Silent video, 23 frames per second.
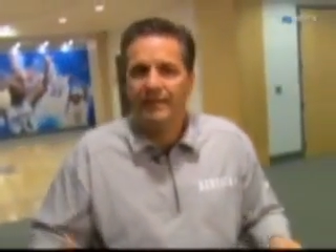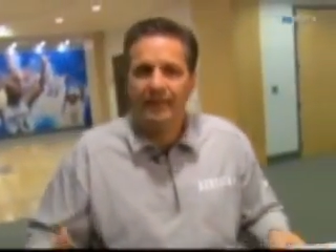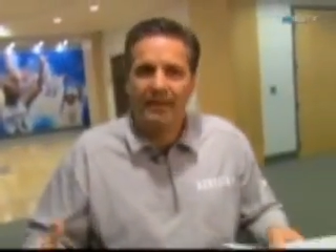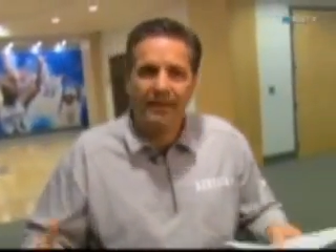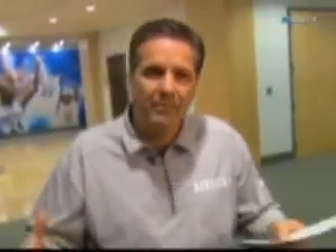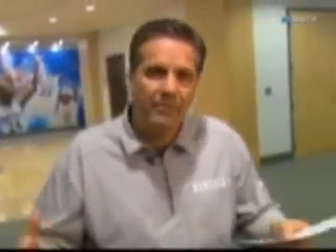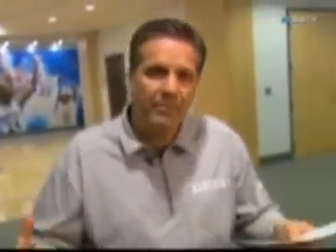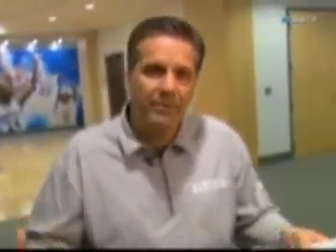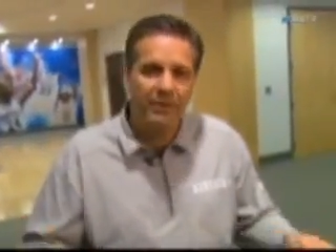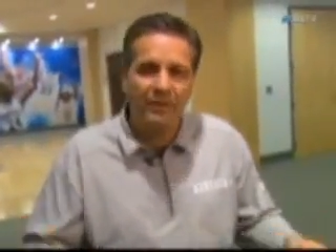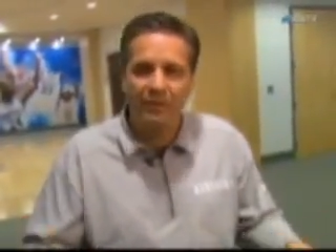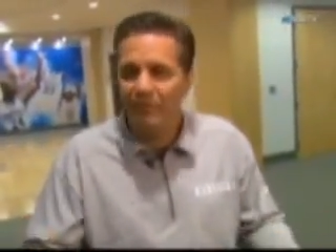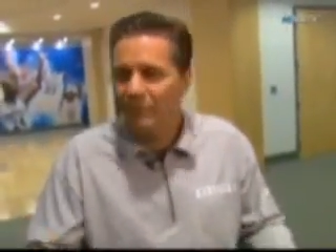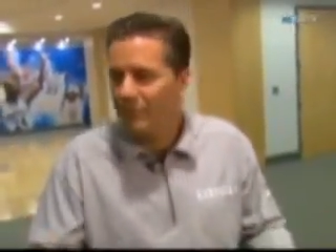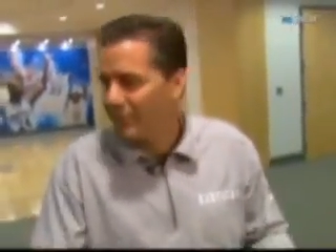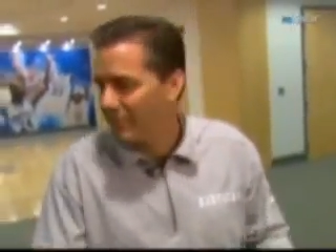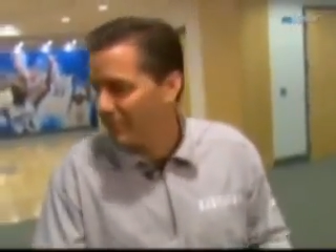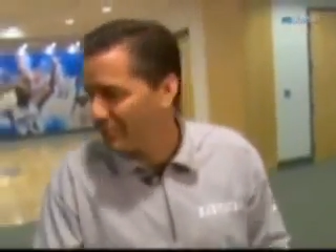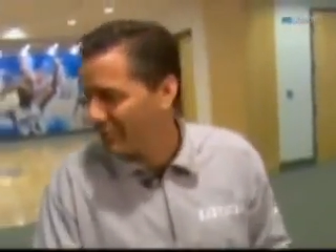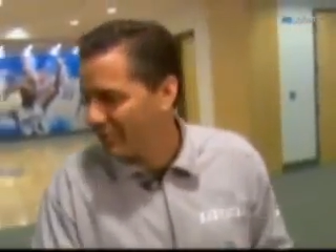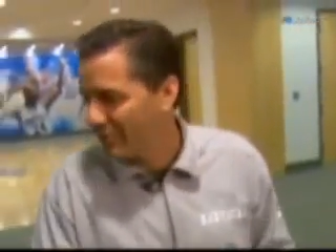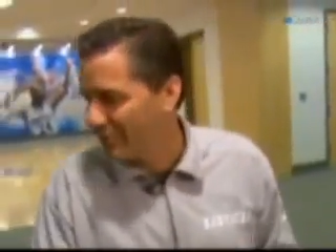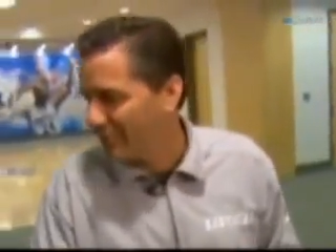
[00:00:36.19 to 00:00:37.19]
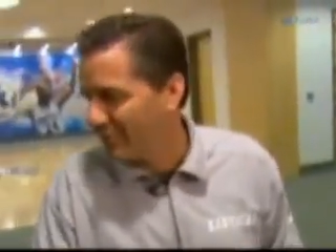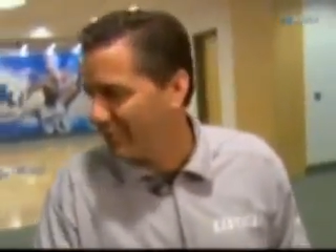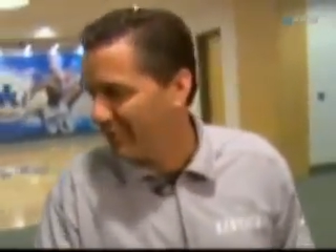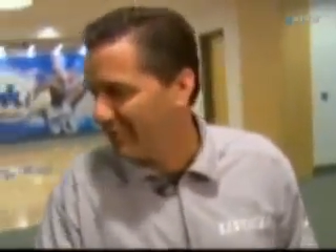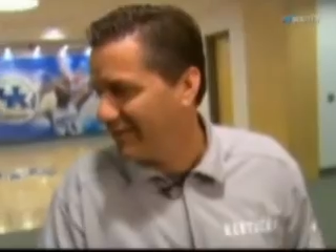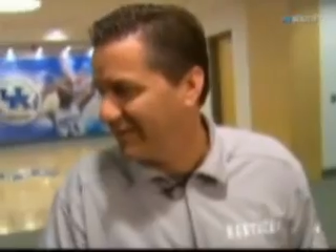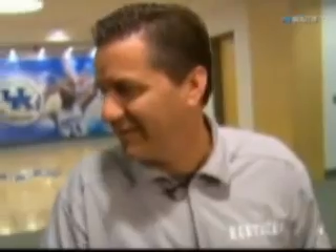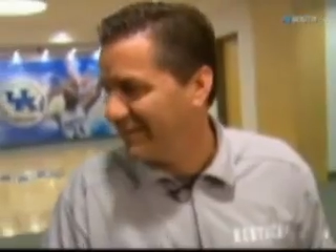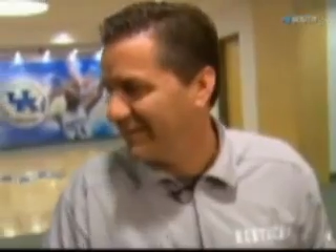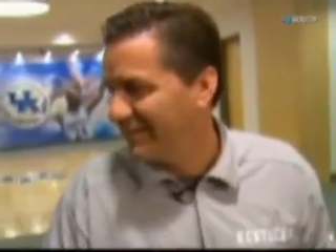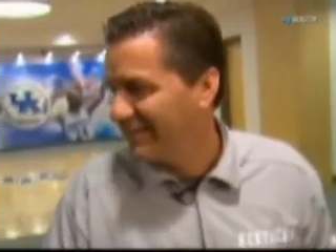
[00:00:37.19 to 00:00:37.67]
can't be on the road
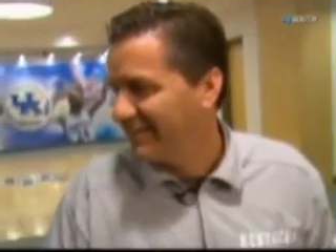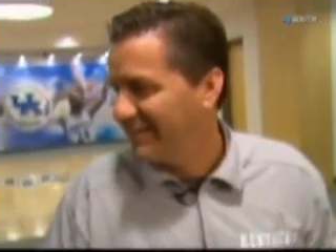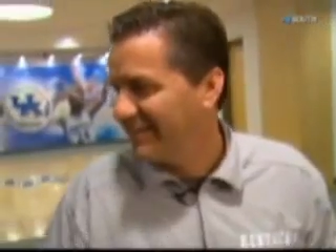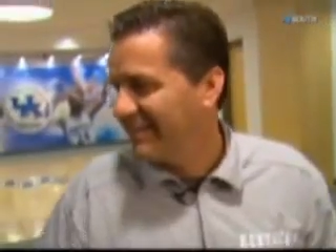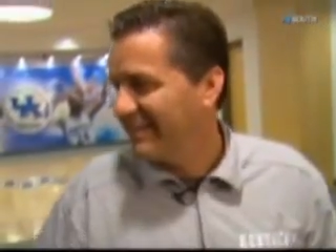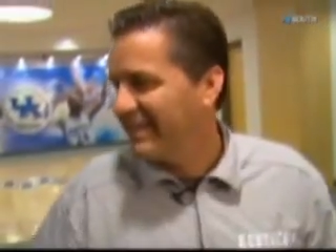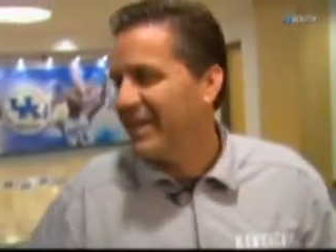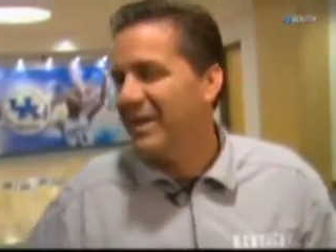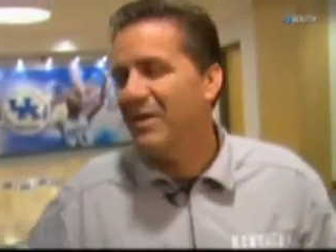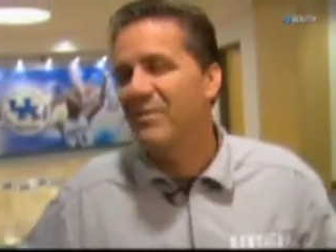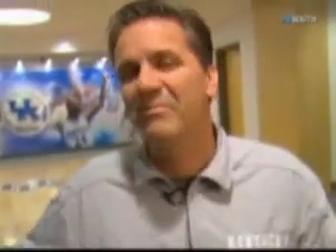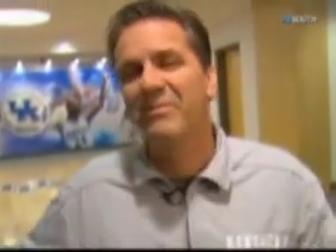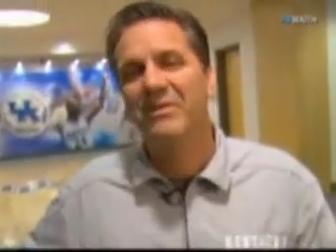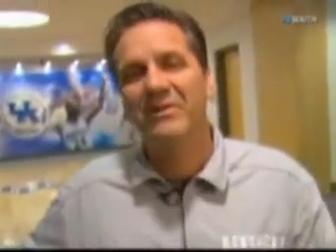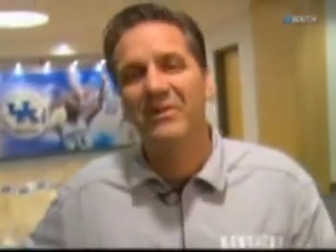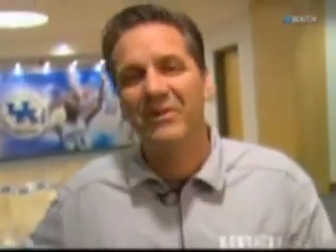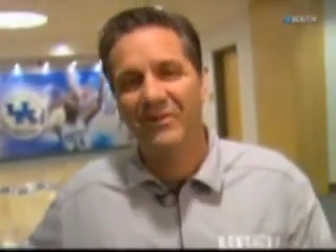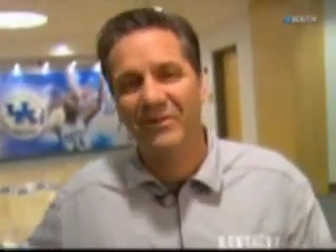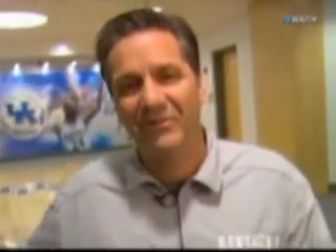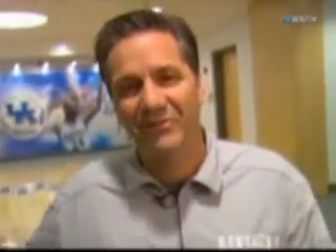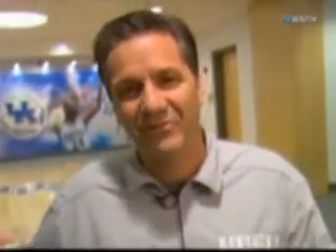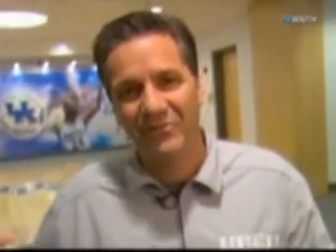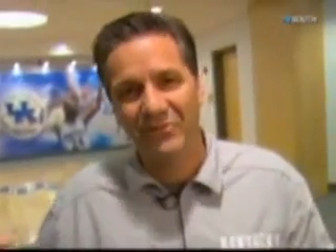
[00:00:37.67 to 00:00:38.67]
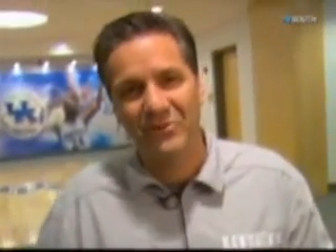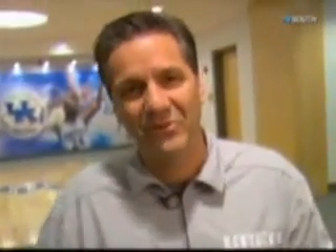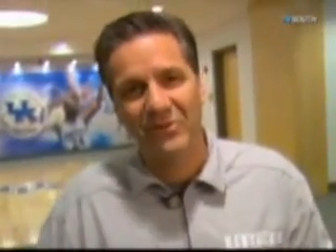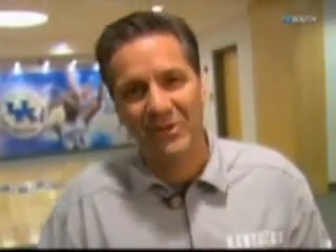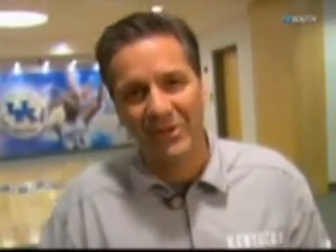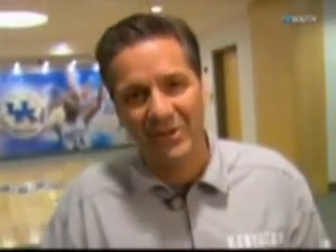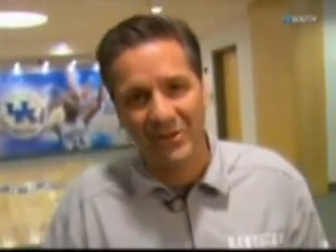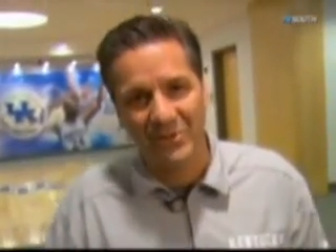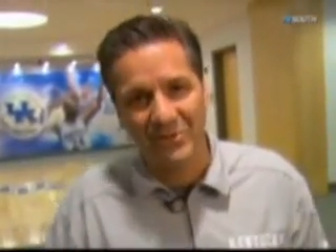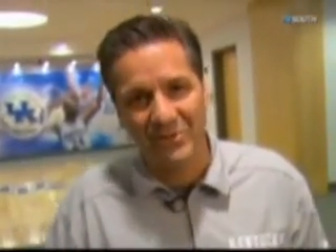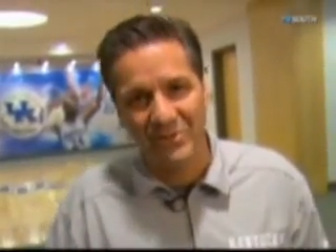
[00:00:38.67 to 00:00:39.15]
recruiting, can't be on the
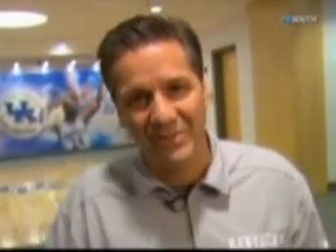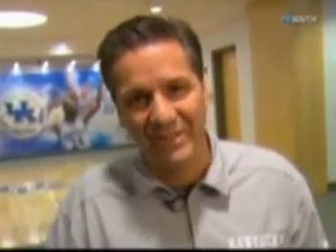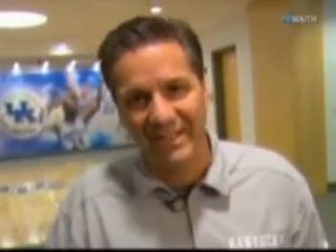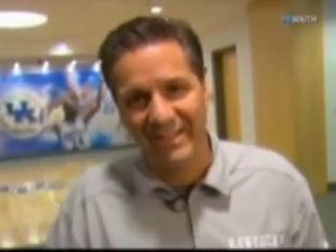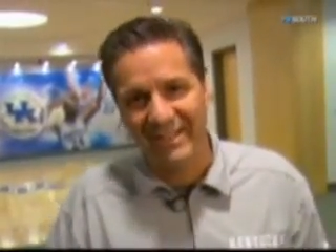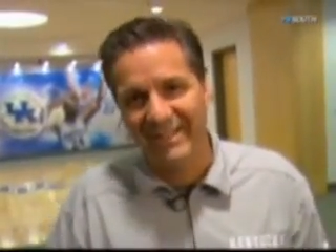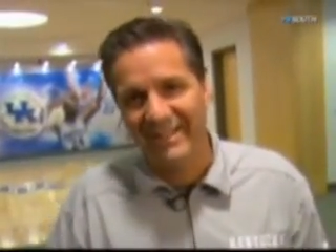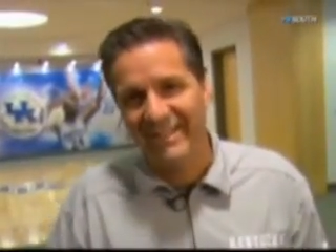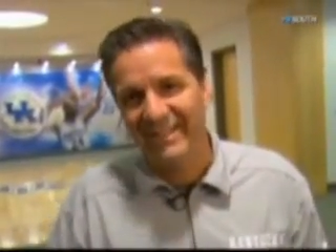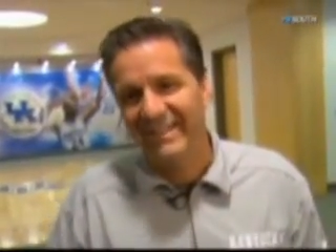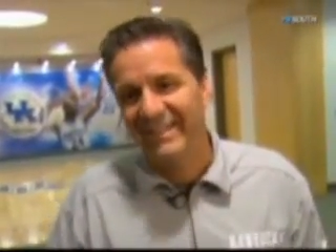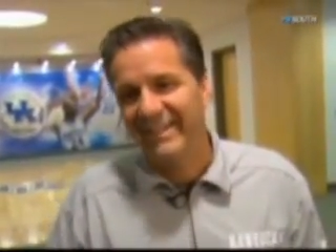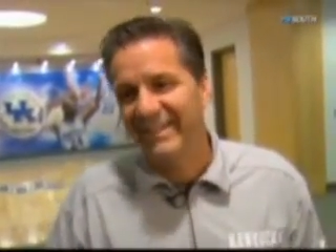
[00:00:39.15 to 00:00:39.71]
floor coaching,